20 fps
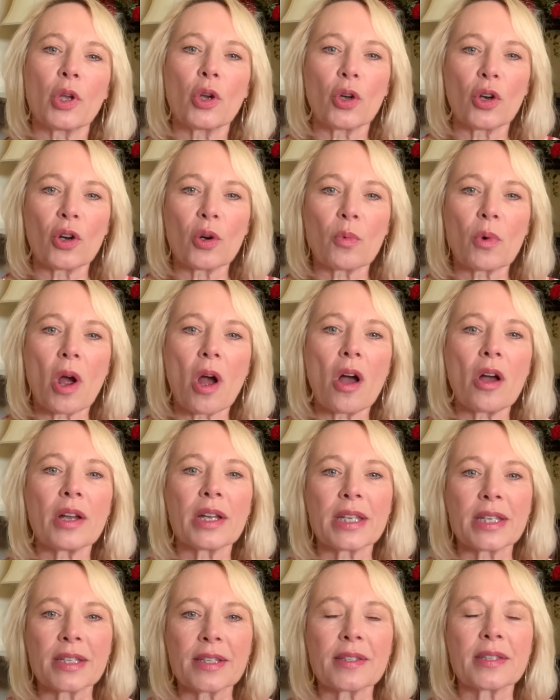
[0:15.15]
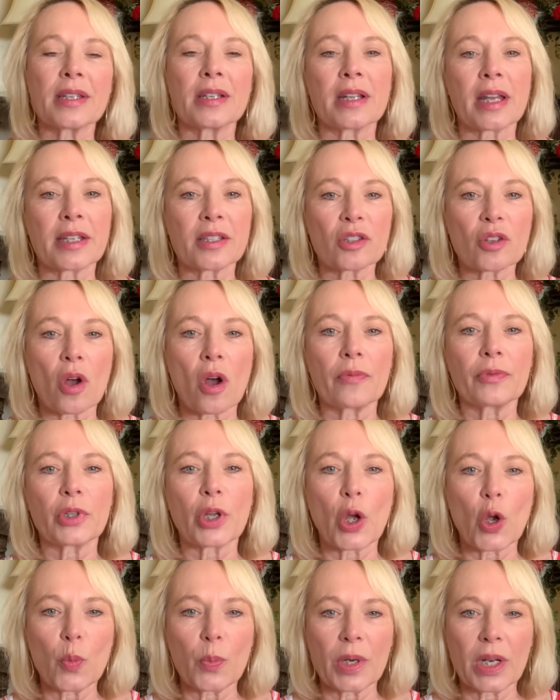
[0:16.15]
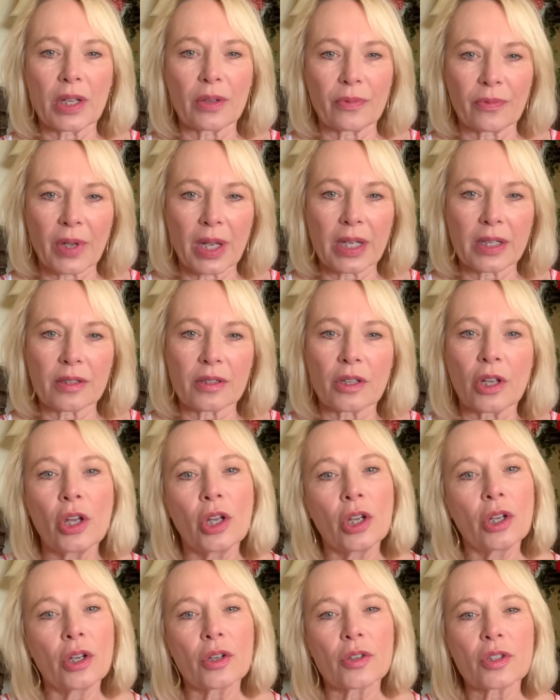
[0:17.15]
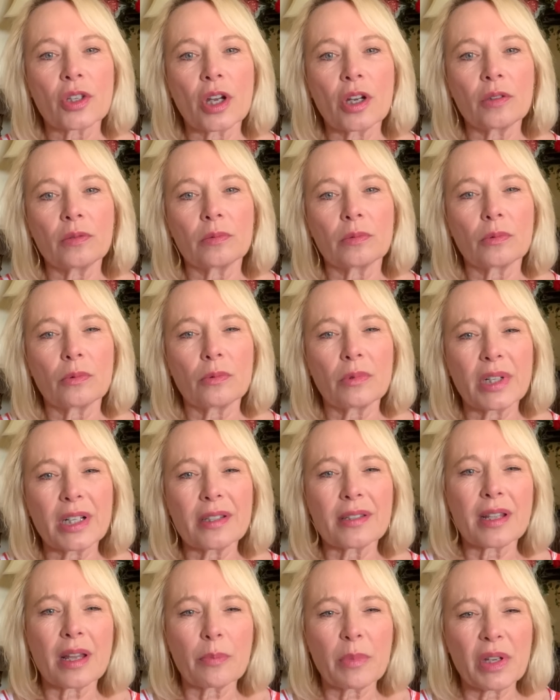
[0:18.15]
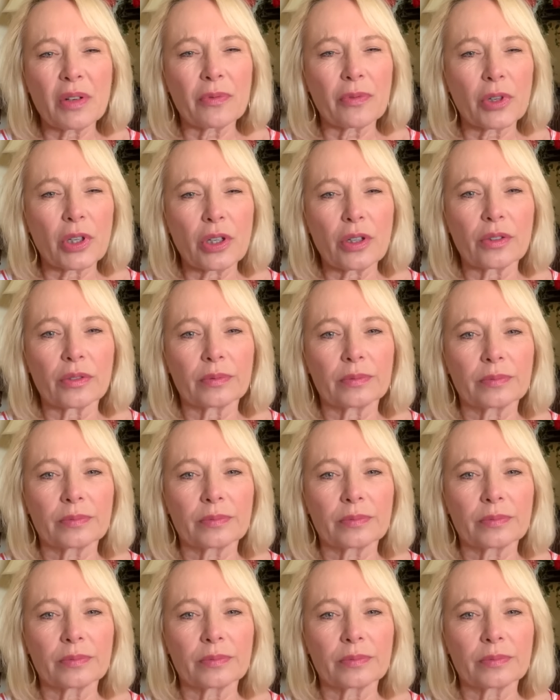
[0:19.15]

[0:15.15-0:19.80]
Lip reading: HRRA is in a soft opening phase. So what does that mean for you?